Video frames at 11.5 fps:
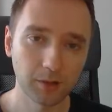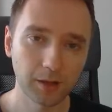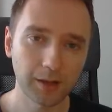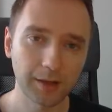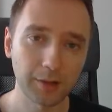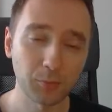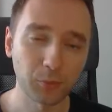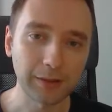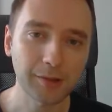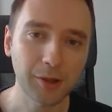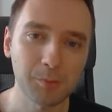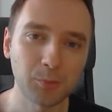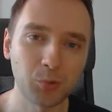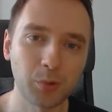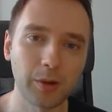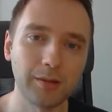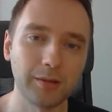Hi, welcome
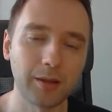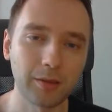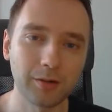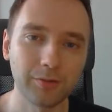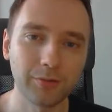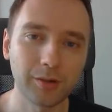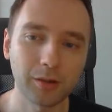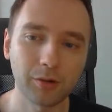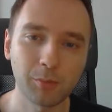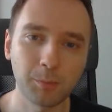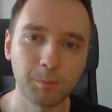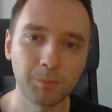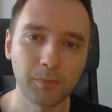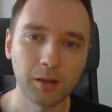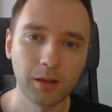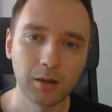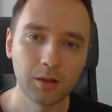to another video.
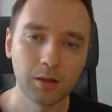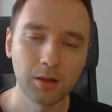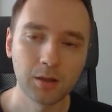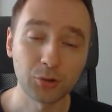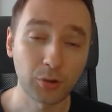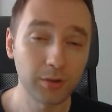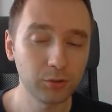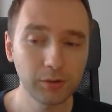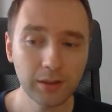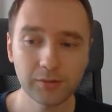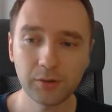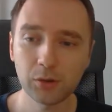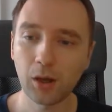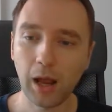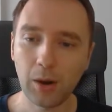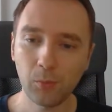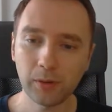So in today's video,
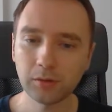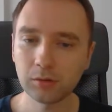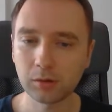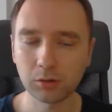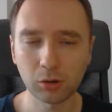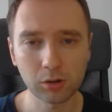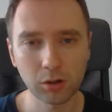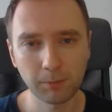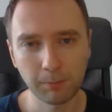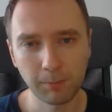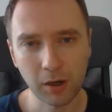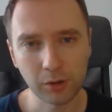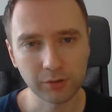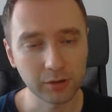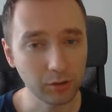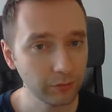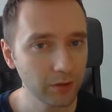I wanted to talk about
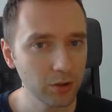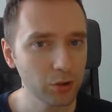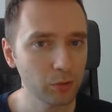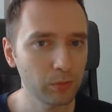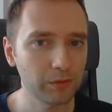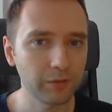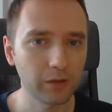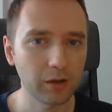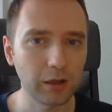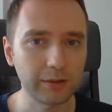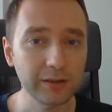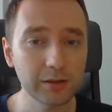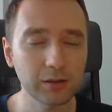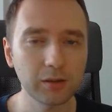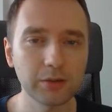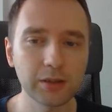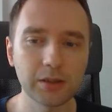a new feature we've
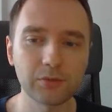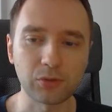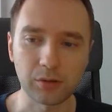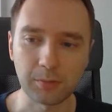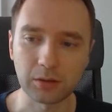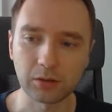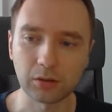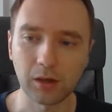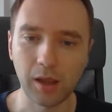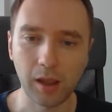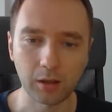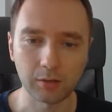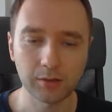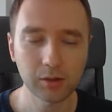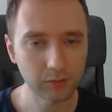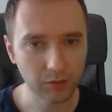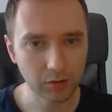recently released for Emitter, and
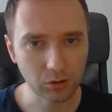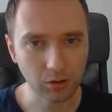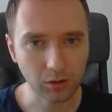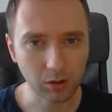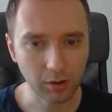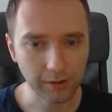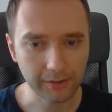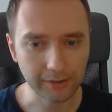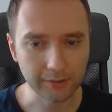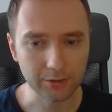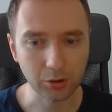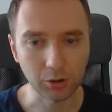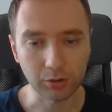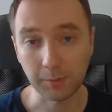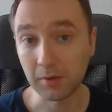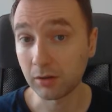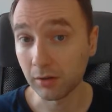this feature is called
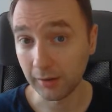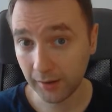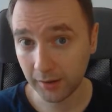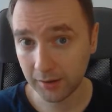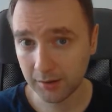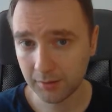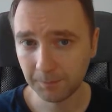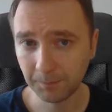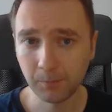Emitter Links.